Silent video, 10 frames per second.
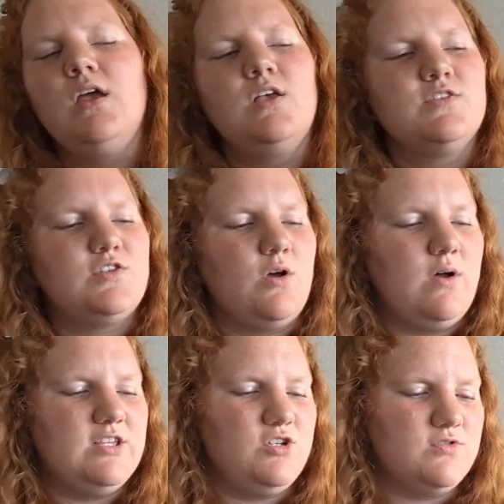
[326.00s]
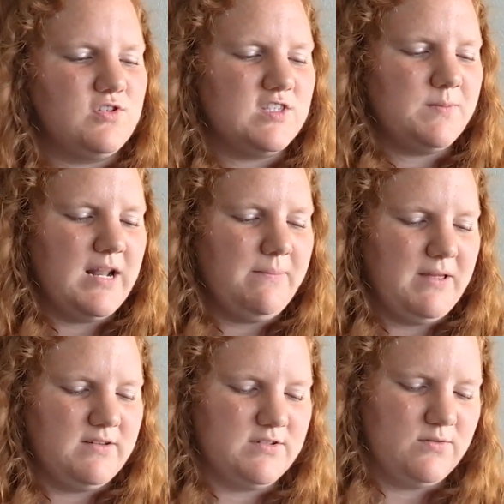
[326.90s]
So it's usually split up
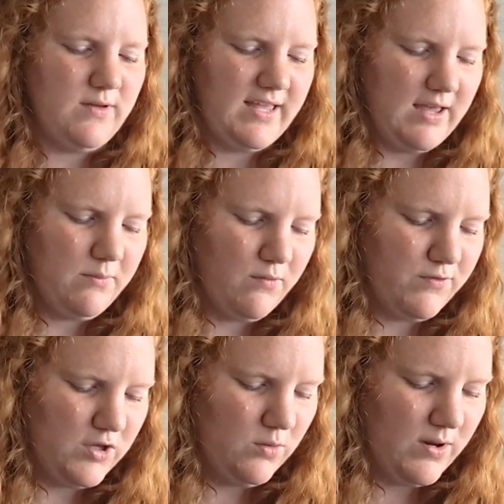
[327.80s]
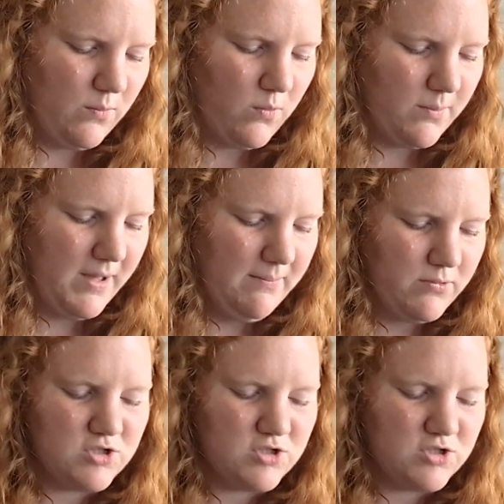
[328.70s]
into like a review and warm up,